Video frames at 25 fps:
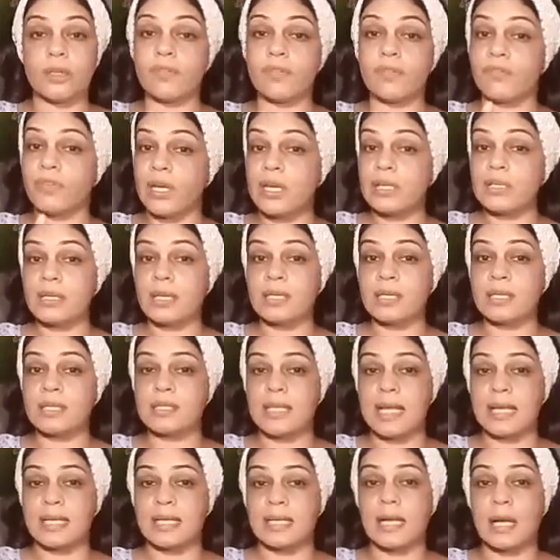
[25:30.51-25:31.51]
the face has
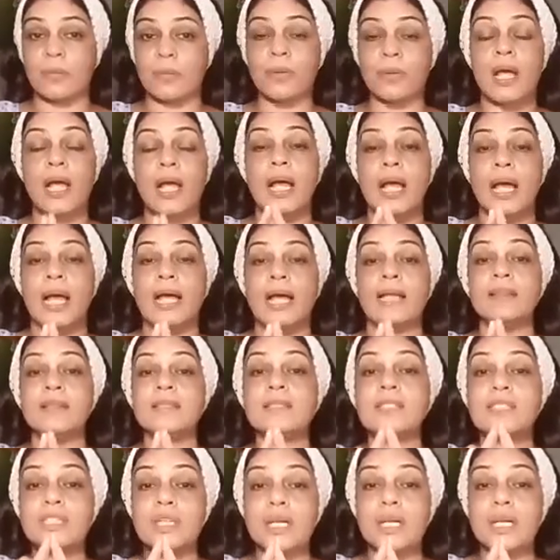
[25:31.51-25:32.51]
sagged down and
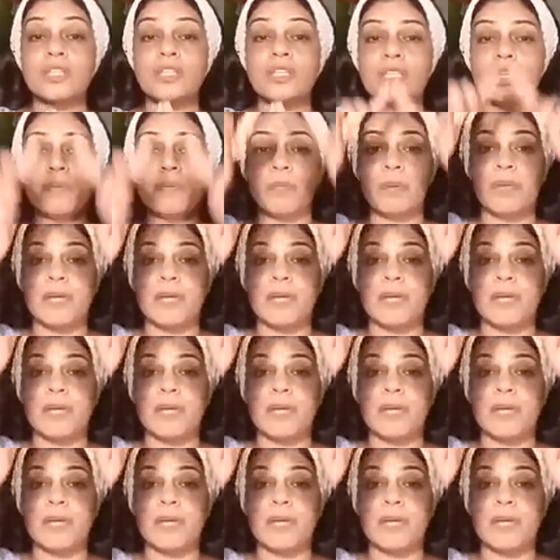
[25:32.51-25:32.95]
the structure